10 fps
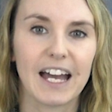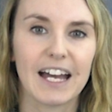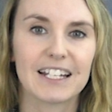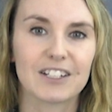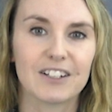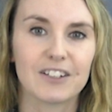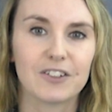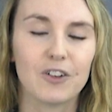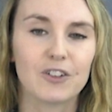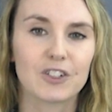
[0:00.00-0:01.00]
at
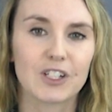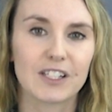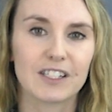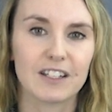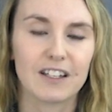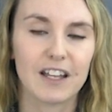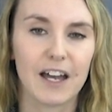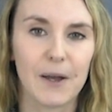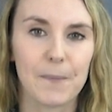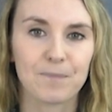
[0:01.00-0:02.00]
not just
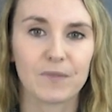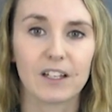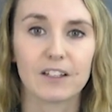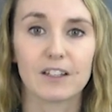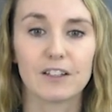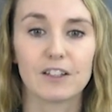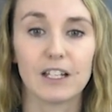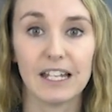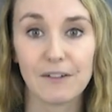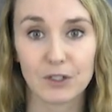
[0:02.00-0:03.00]
the
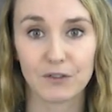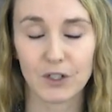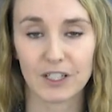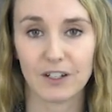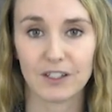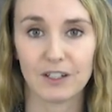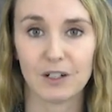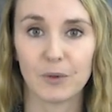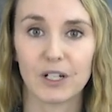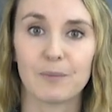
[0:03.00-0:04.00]
levels of oxytocin in your
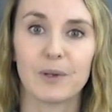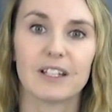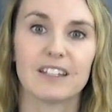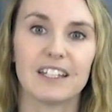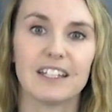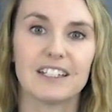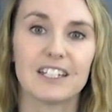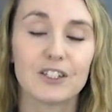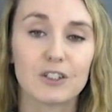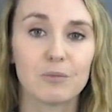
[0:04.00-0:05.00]
body, but the
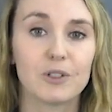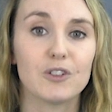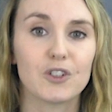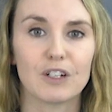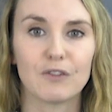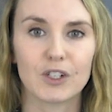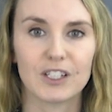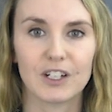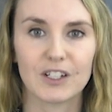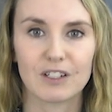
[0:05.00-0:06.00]
distribution of
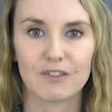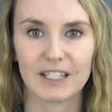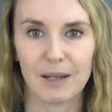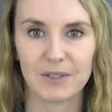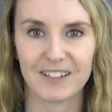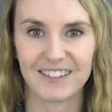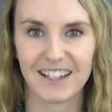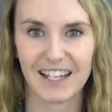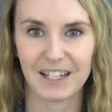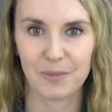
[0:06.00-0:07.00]
oxytocin receptors
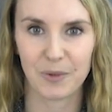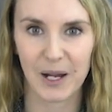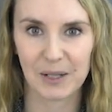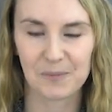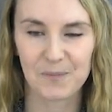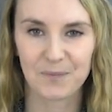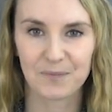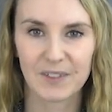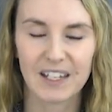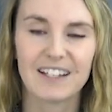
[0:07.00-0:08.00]
in the brain.
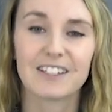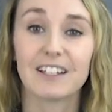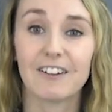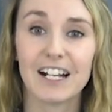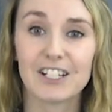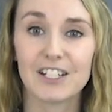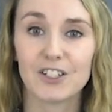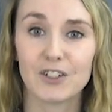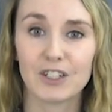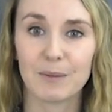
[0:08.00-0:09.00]
So there are actually
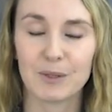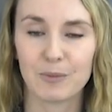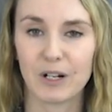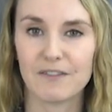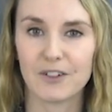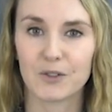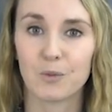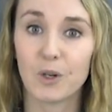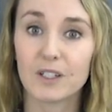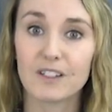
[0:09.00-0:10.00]
two types of prairie voles,
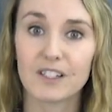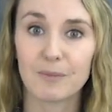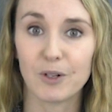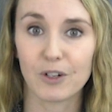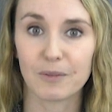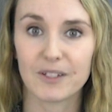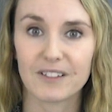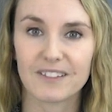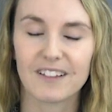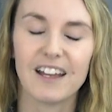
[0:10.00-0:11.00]
one that's
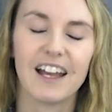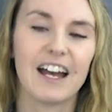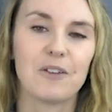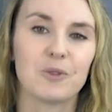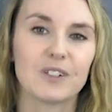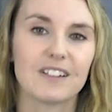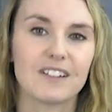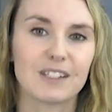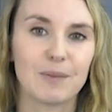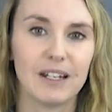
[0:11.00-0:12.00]
monogamous and one
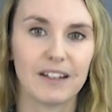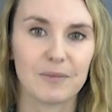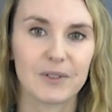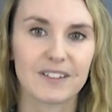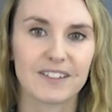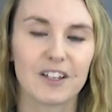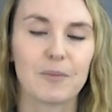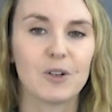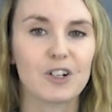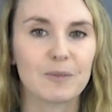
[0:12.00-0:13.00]
that's polygamous. So
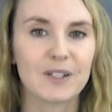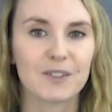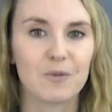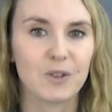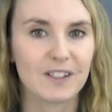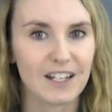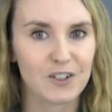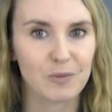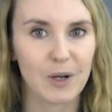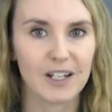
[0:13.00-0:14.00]
monogamous, one
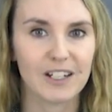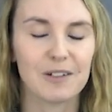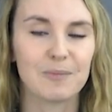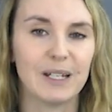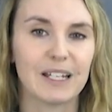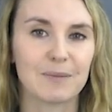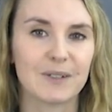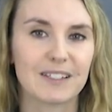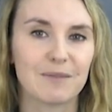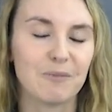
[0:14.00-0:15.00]
sexual partner;
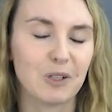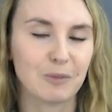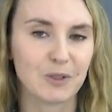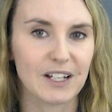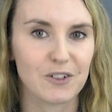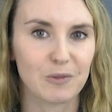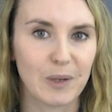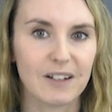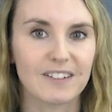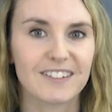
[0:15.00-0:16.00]
polygamous, multiple sexual
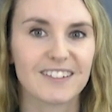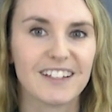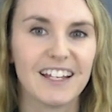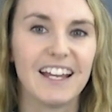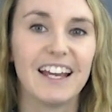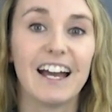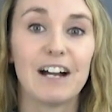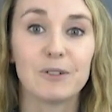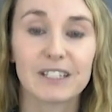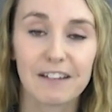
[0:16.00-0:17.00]
partners.
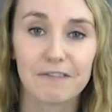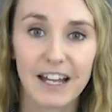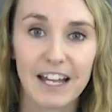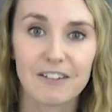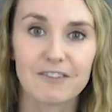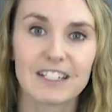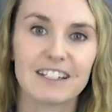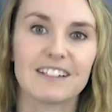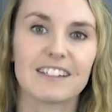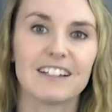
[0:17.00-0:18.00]
And what they found
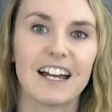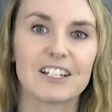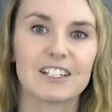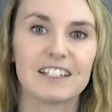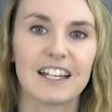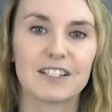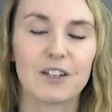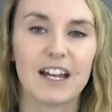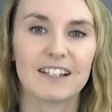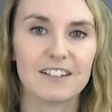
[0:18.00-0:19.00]
is that actually there's
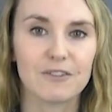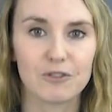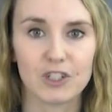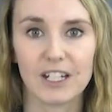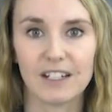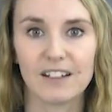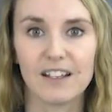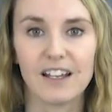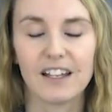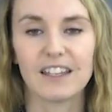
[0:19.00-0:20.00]
a single gene
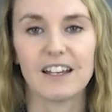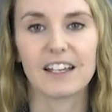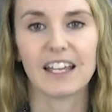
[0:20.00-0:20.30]
that